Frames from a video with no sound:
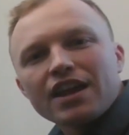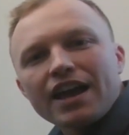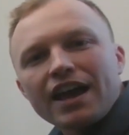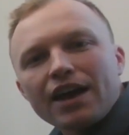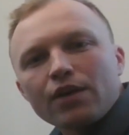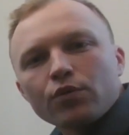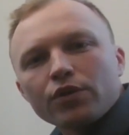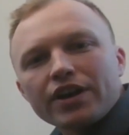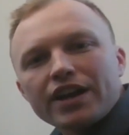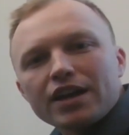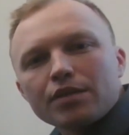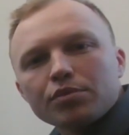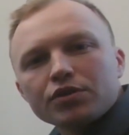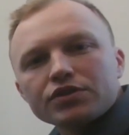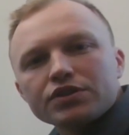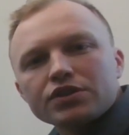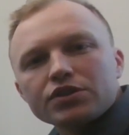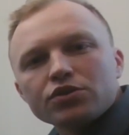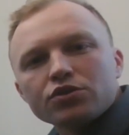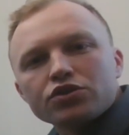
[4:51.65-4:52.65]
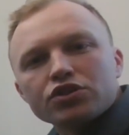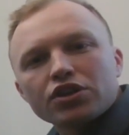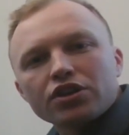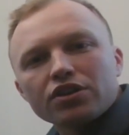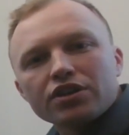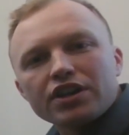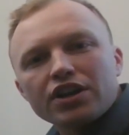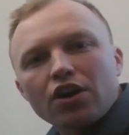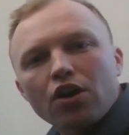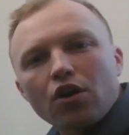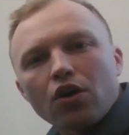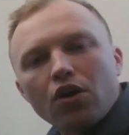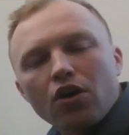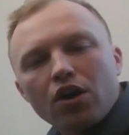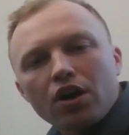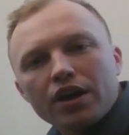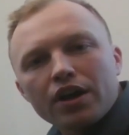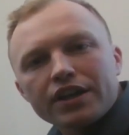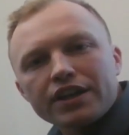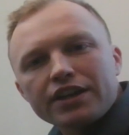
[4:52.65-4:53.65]
And we're able to turn it
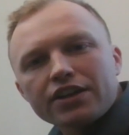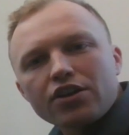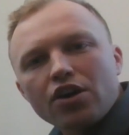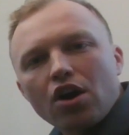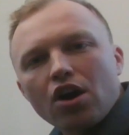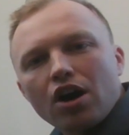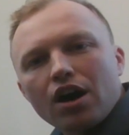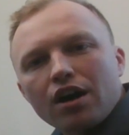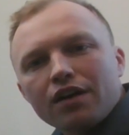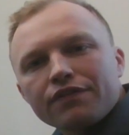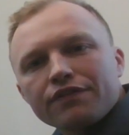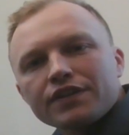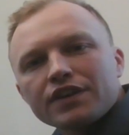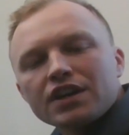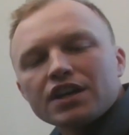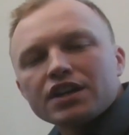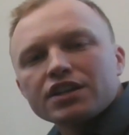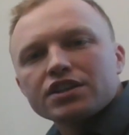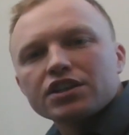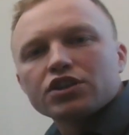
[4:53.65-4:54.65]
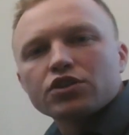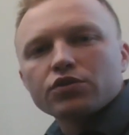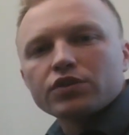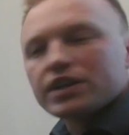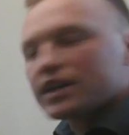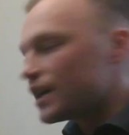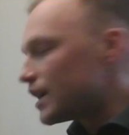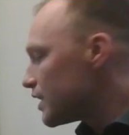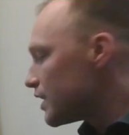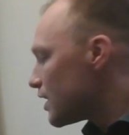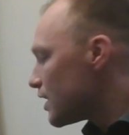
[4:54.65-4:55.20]
on and off to create